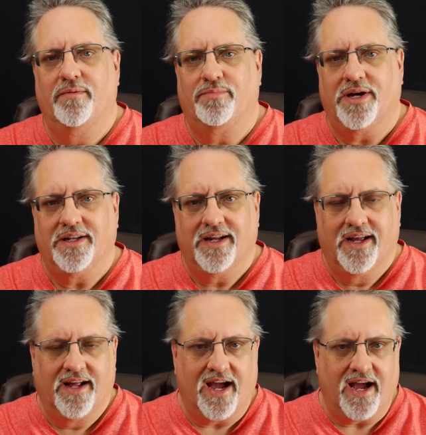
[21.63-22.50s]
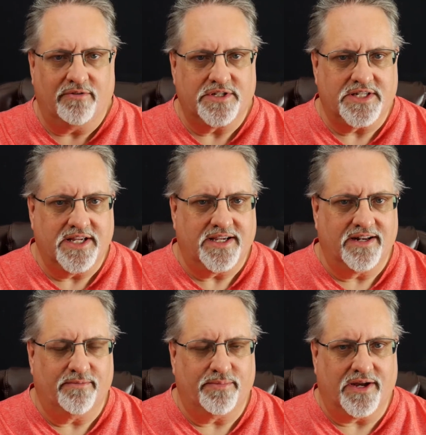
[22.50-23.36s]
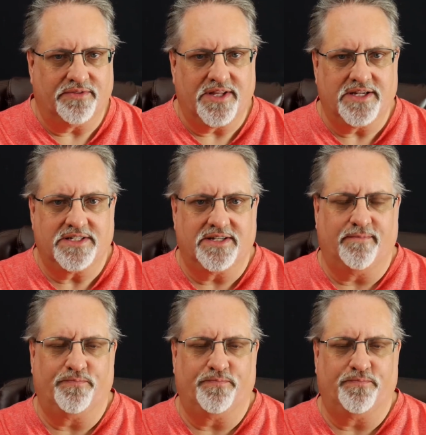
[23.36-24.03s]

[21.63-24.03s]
But I was thinking about this.